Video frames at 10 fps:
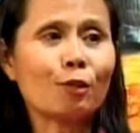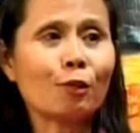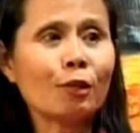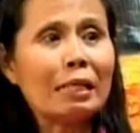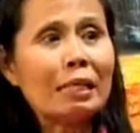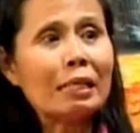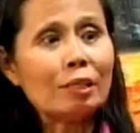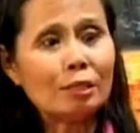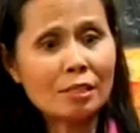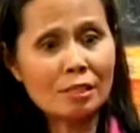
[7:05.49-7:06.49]
So
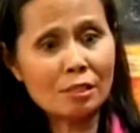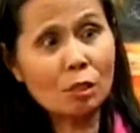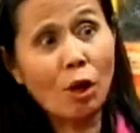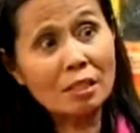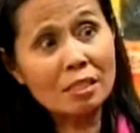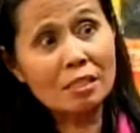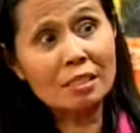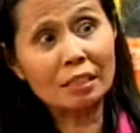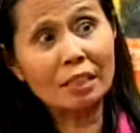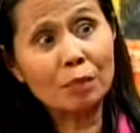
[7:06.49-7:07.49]
these toxins
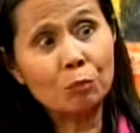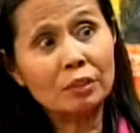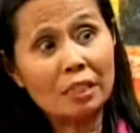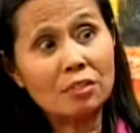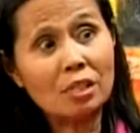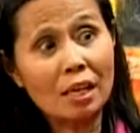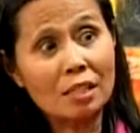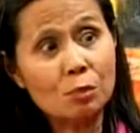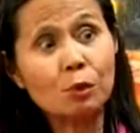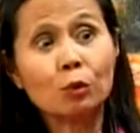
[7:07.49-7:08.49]
that they would
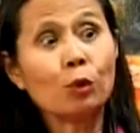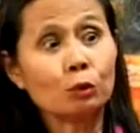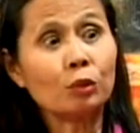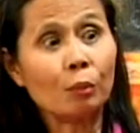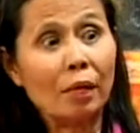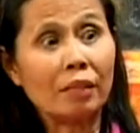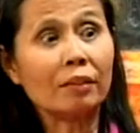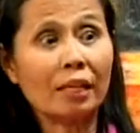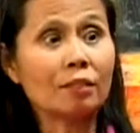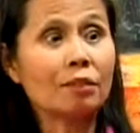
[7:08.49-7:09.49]
ingest will go to the mother
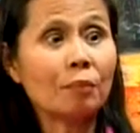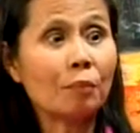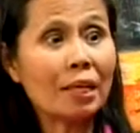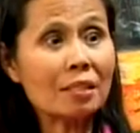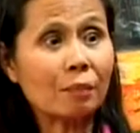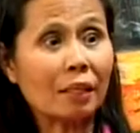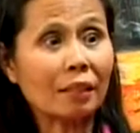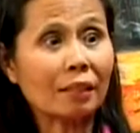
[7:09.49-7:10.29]
and to the breast milk.